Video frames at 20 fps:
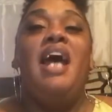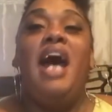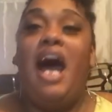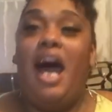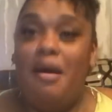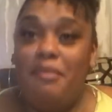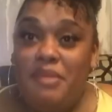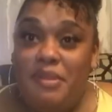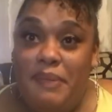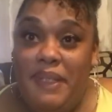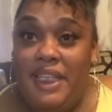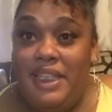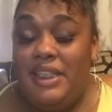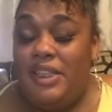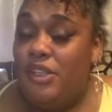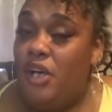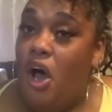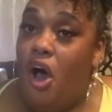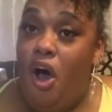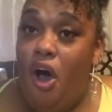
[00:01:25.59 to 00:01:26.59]
I'm speaking
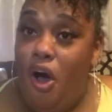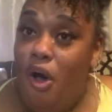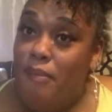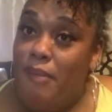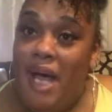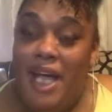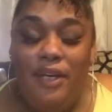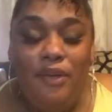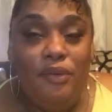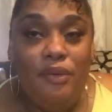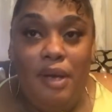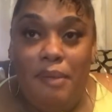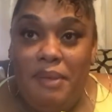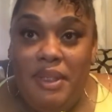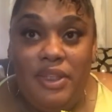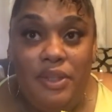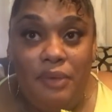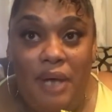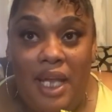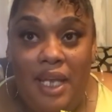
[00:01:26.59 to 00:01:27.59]
to all my
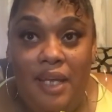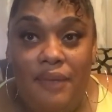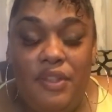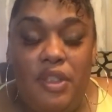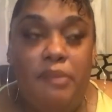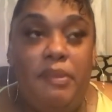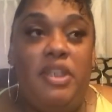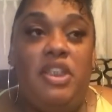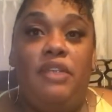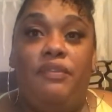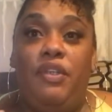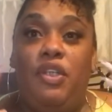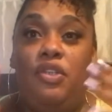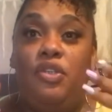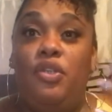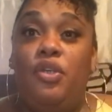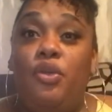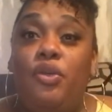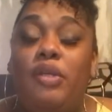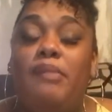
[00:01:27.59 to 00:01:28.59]
grubbies who I love so much. If you're
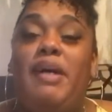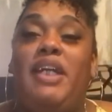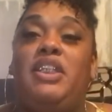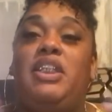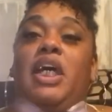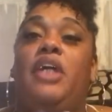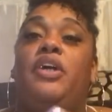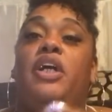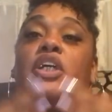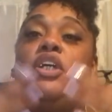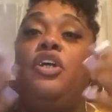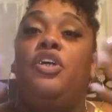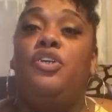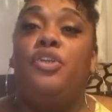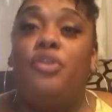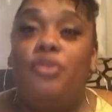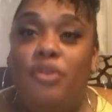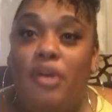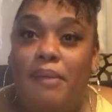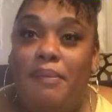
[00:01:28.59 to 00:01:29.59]
new to my channel and you're a
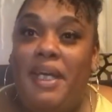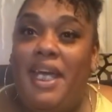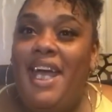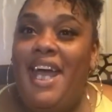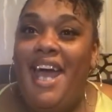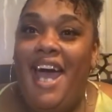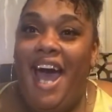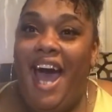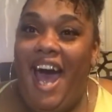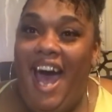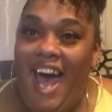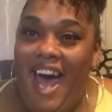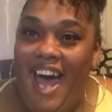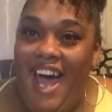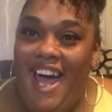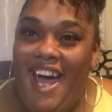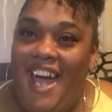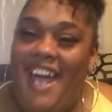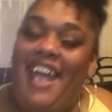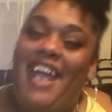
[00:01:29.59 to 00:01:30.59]
new grubby,
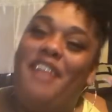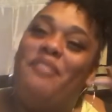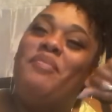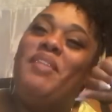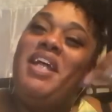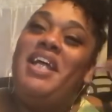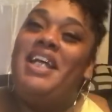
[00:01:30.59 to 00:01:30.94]
hi.